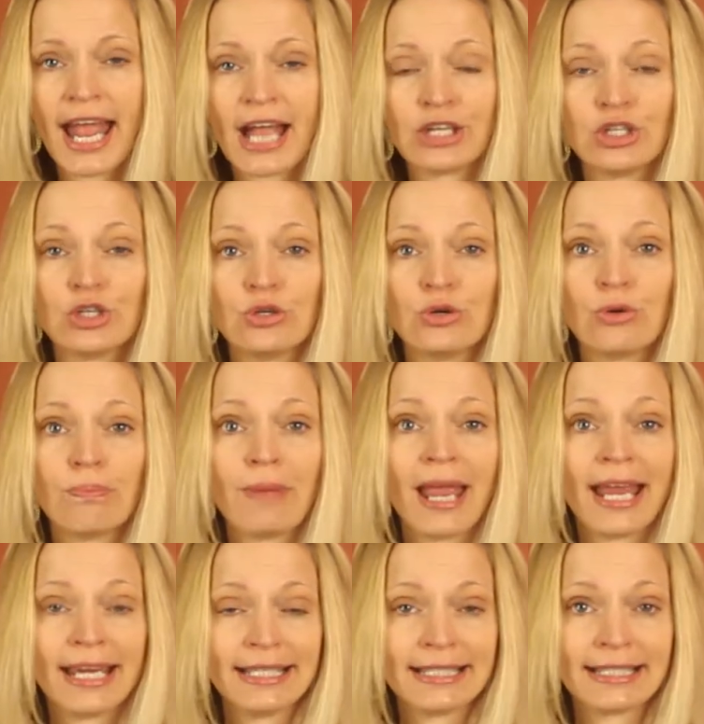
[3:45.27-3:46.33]
and you
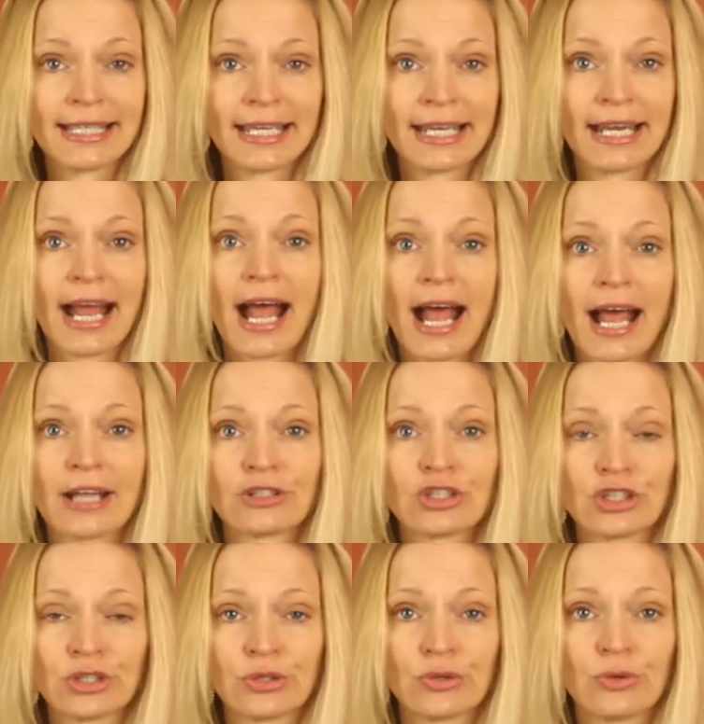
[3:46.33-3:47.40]
paste it
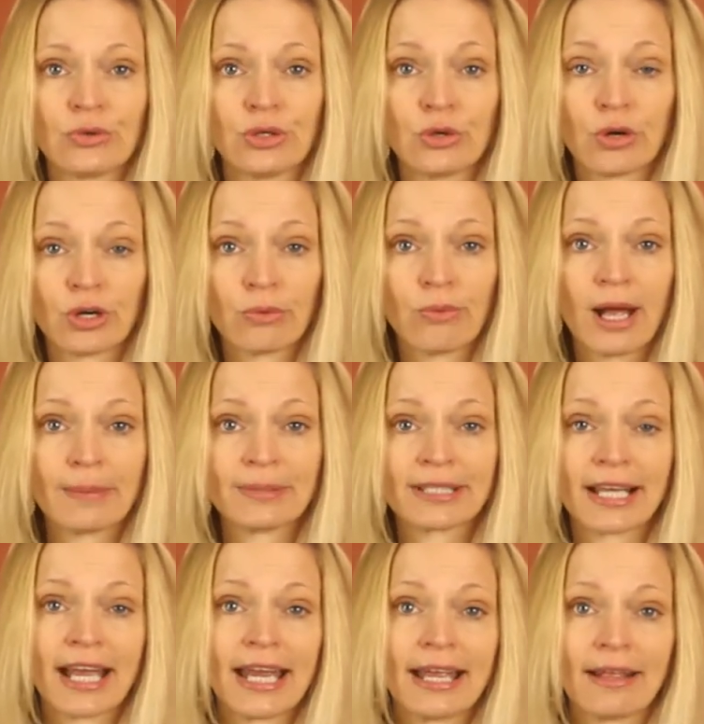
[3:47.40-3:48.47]
onto your
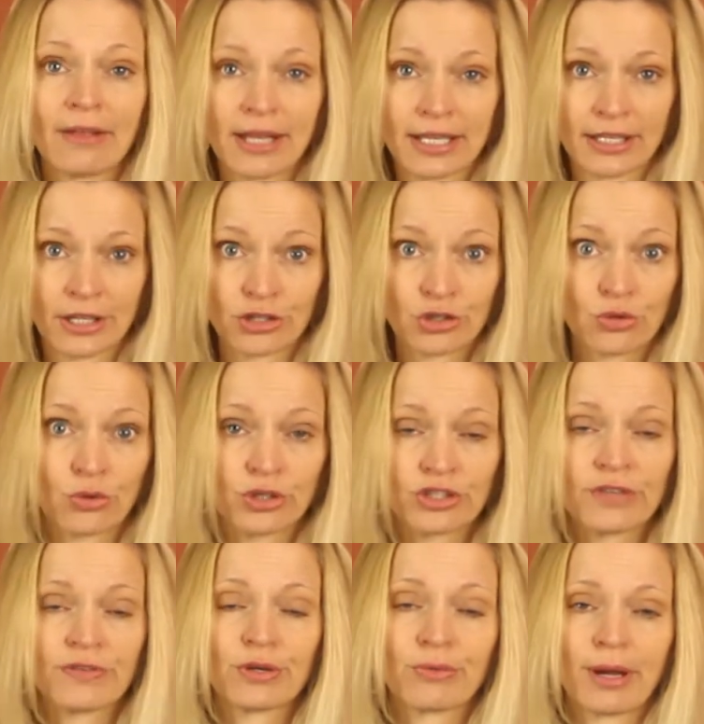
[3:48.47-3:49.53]
website in the source
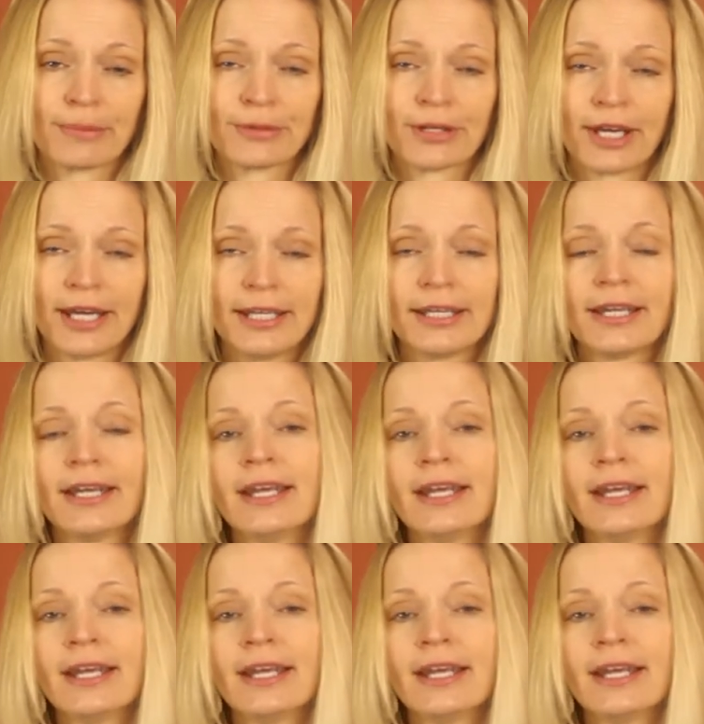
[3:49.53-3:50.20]
of your website,